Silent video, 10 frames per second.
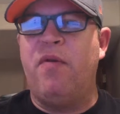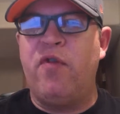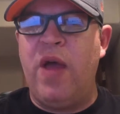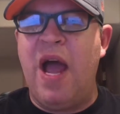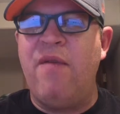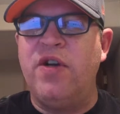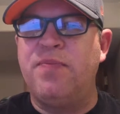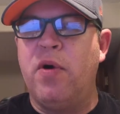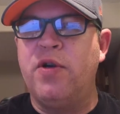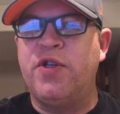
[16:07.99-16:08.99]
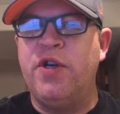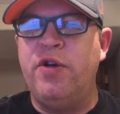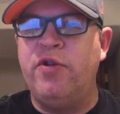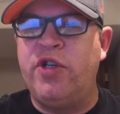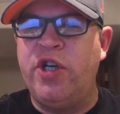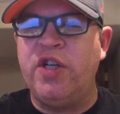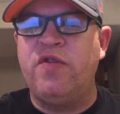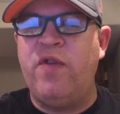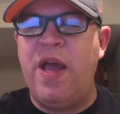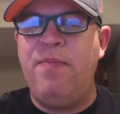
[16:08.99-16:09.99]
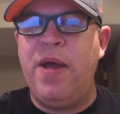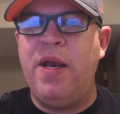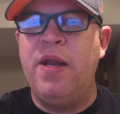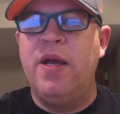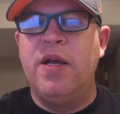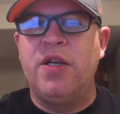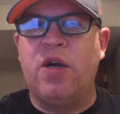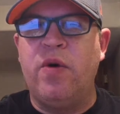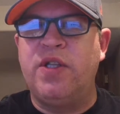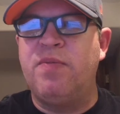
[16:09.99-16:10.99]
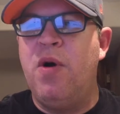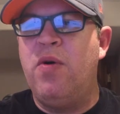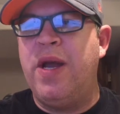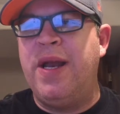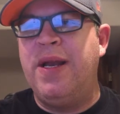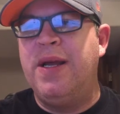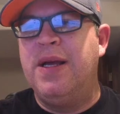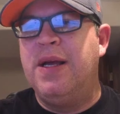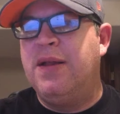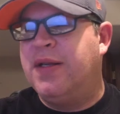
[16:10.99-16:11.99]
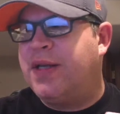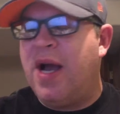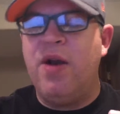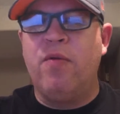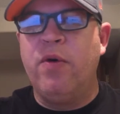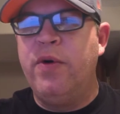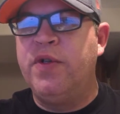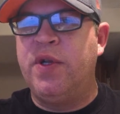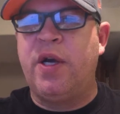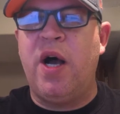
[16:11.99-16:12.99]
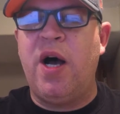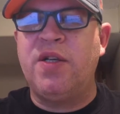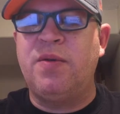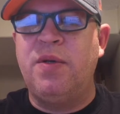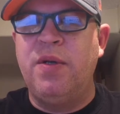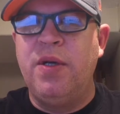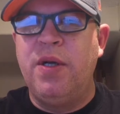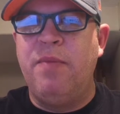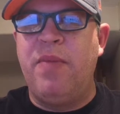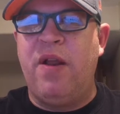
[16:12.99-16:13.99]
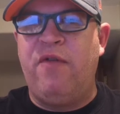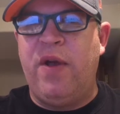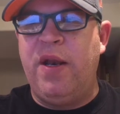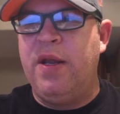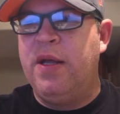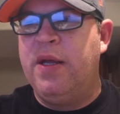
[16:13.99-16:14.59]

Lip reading: But for the average person who's just vaping to quit smoking, this kind of ruins the cost benefit.